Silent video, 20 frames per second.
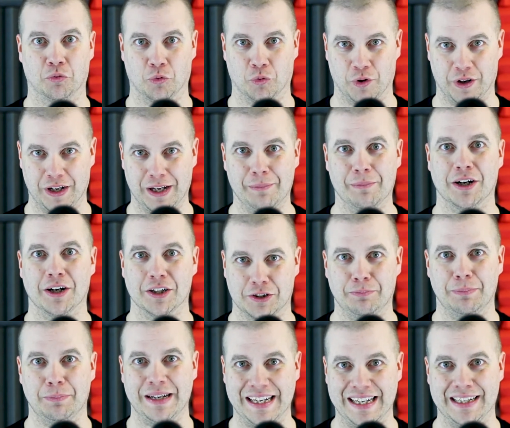pretty
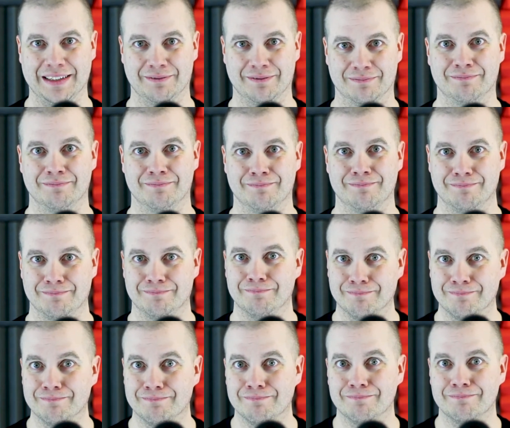much being
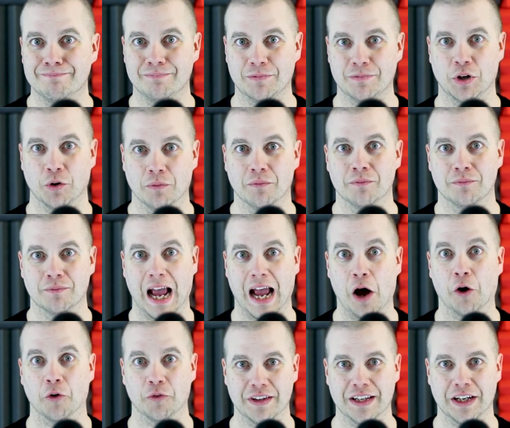
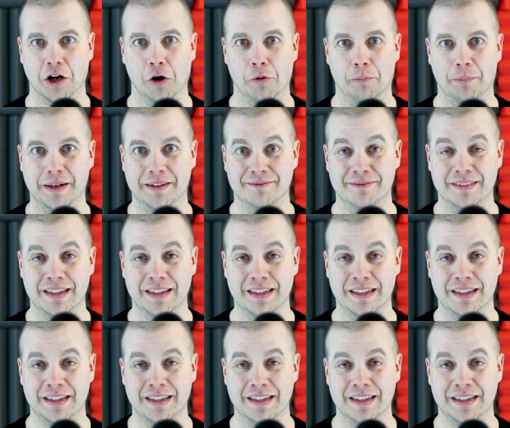out in the open,